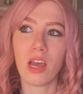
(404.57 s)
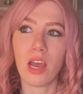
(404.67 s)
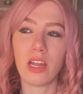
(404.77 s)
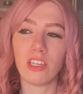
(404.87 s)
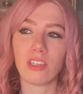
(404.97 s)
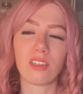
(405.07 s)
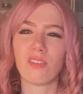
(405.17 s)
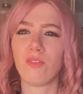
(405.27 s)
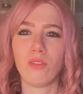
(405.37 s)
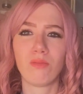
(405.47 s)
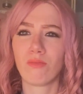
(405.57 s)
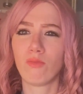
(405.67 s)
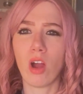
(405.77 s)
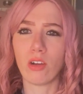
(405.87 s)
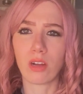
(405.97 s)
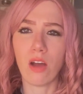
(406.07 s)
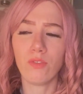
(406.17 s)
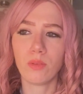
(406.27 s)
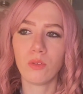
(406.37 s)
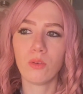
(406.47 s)
and it just doesn't feel right or
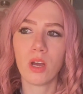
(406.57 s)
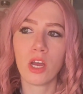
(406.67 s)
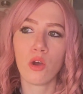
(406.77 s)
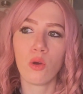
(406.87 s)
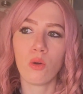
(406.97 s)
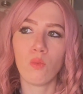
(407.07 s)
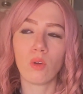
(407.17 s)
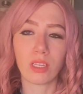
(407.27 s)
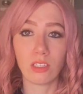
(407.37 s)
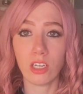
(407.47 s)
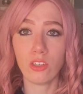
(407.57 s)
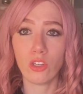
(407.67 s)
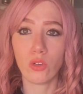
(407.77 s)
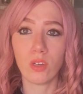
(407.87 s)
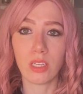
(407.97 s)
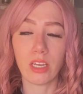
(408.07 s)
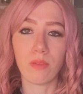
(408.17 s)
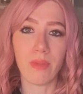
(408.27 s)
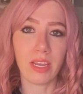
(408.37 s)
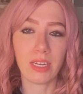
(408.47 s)
comfortable, what I suggest you do is either
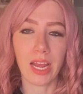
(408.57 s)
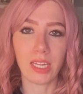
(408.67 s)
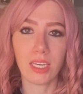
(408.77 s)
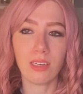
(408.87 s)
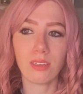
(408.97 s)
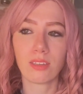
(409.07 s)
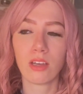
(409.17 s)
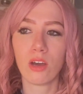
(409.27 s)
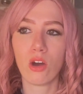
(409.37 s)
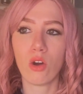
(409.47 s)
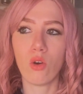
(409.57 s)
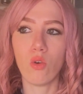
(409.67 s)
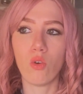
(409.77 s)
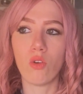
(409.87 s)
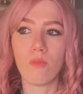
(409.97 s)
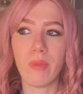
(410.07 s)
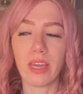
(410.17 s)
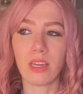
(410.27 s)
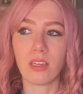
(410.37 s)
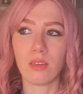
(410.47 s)
make an alias or
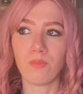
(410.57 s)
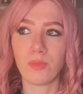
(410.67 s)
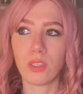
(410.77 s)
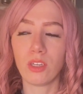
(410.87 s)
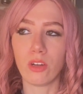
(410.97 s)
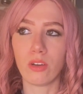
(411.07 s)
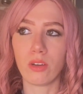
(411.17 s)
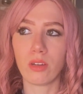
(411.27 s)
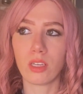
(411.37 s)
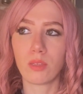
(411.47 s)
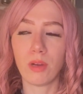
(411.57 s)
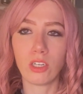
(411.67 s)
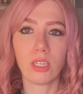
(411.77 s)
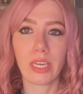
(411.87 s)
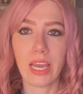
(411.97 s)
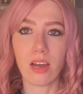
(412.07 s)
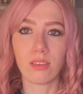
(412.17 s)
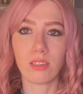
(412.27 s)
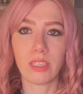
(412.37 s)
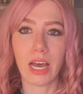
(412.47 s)
make a, you know, special
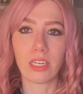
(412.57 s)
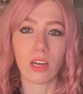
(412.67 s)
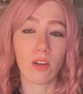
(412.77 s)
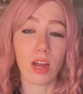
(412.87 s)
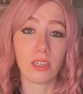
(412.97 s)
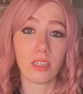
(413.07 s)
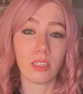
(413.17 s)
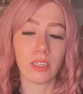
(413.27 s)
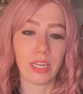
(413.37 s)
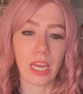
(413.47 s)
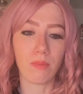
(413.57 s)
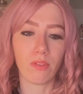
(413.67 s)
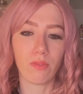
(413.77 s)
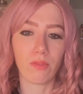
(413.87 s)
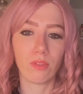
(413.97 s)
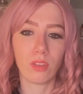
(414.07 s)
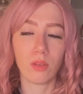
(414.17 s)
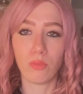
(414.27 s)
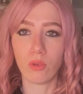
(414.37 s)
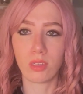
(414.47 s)
accounts that are under the name of
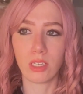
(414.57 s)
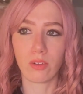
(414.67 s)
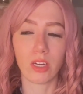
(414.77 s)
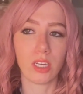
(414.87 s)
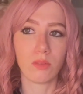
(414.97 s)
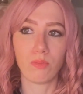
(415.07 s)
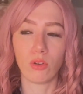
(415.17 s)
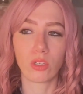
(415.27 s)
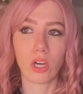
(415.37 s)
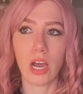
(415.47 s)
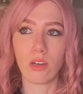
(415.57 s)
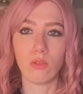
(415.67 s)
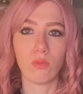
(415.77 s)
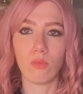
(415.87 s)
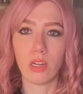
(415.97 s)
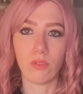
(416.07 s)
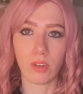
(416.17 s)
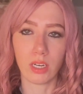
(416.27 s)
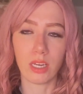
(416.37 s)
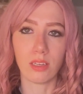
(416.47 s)
the book series, book title, whatever
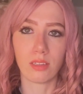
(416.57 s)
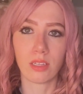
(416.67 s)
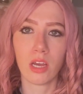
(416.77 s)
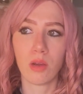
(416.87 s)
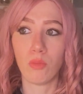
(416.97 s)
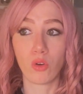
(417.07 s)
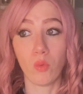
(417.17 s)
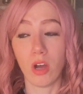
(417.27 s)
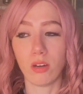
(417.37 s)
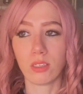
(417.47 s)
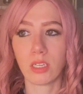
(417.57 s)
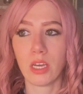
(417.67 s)
it is, book world,